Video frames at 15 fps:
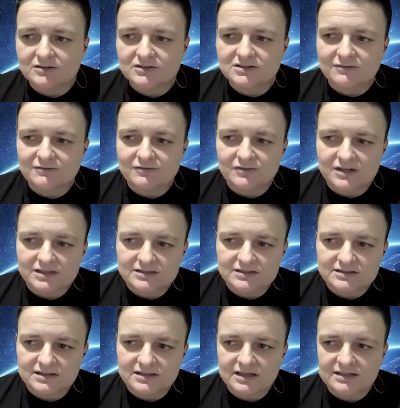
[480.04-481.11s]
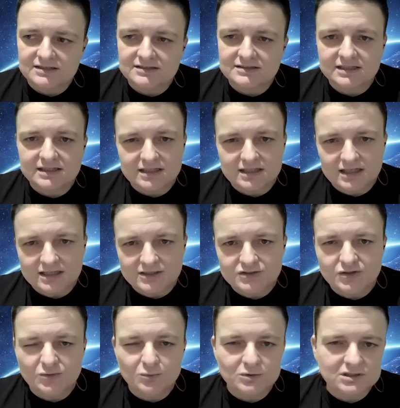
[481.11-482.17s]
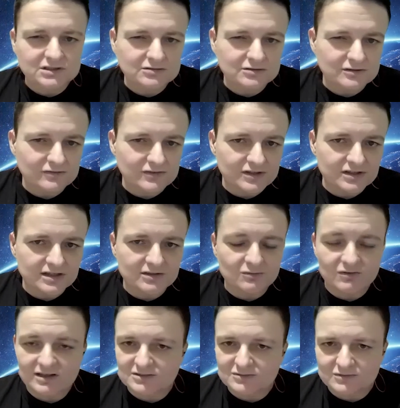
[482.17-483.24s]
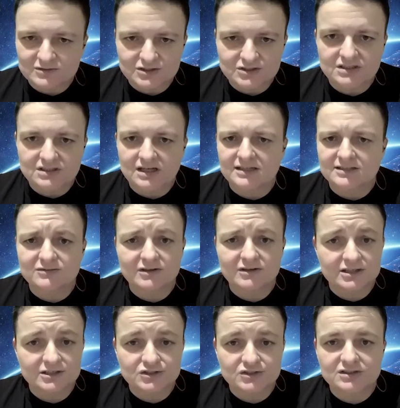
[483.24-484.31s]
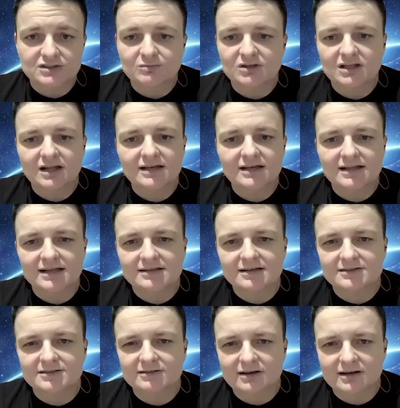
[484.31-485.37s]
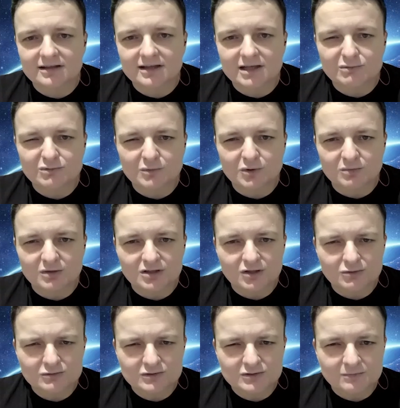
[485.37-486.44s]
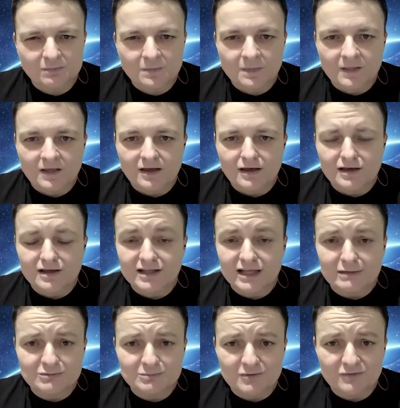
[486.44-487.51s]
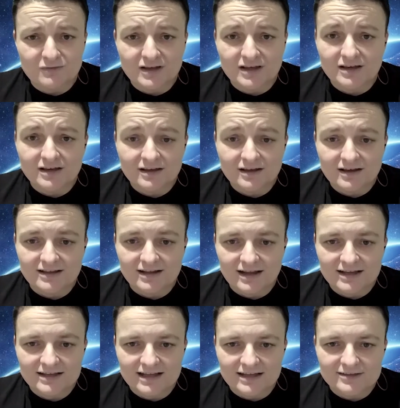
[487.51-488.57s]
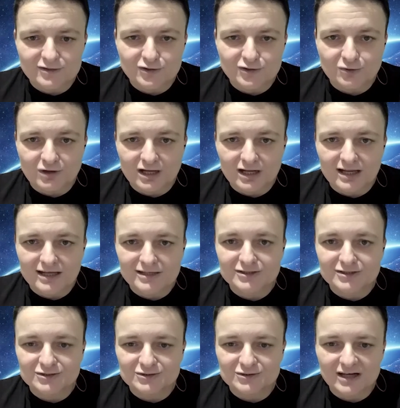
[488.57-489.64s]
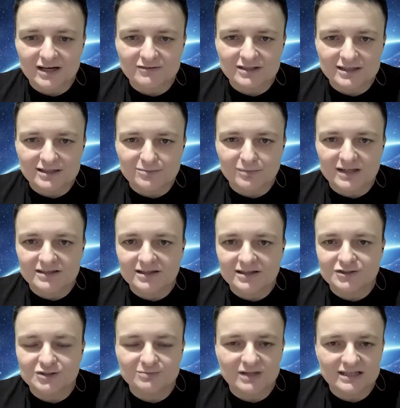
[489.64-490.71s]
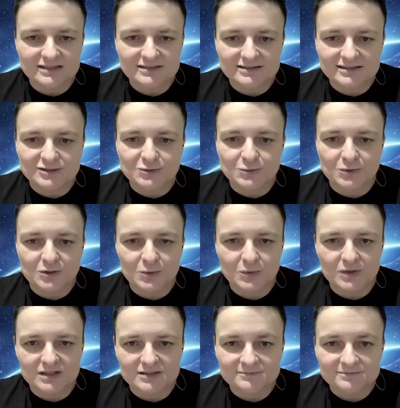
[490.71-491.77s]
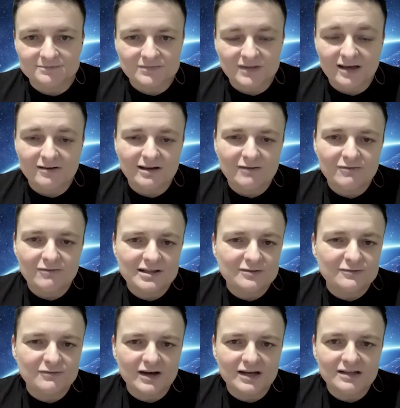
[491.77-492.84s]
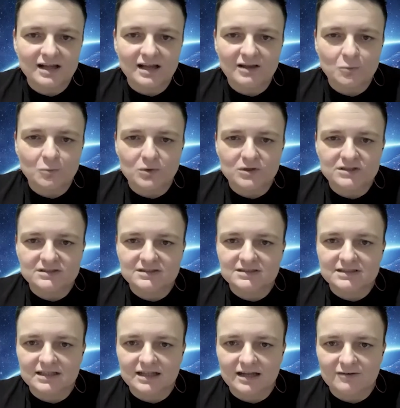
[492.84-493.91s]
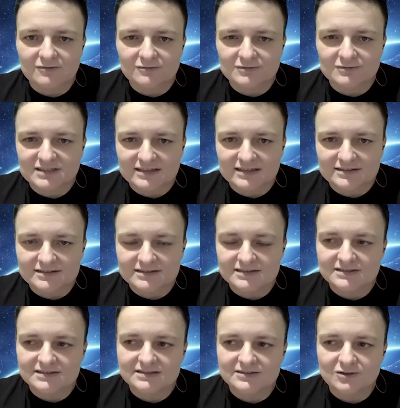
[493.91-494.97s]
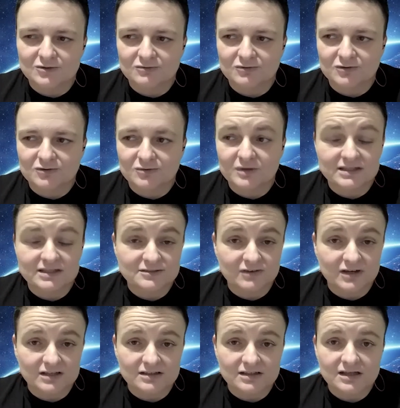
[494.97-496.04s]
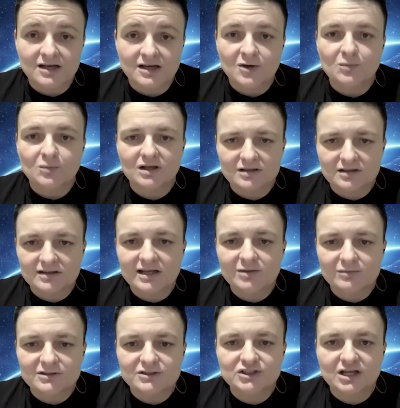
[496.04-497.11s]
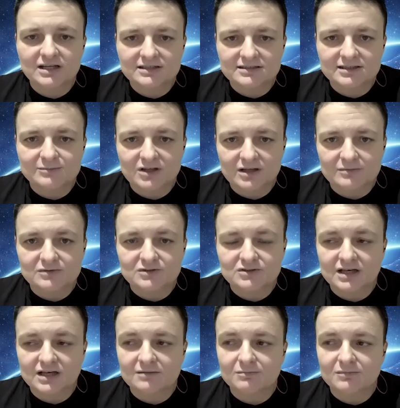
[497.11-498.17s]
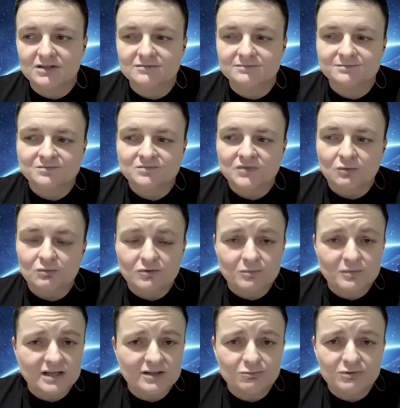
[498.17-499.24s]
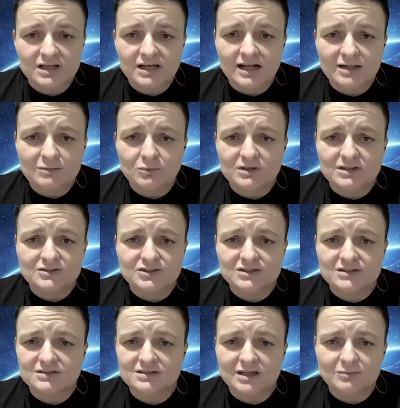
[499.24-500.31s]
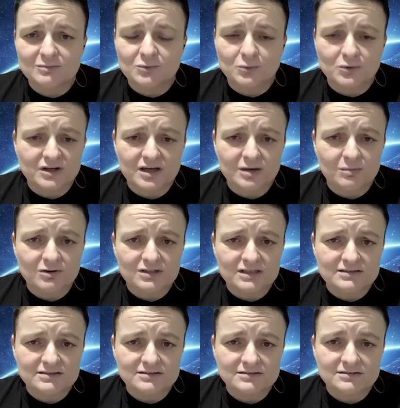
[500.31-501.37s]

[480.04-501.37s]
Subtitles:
are some things that I can say in English that don't work in Slovenian and vice versa. It's very interesting, but I like that because it kind of keeps me on my toes. It keeps me thinking, and I like that. I like to have that mental gymnastic to work with. I find it fun. I love words and I love sentences. So for me, it's fun. Well, it can be a challenge sometimes, but for me, it really helped when I just stopped worrying about it.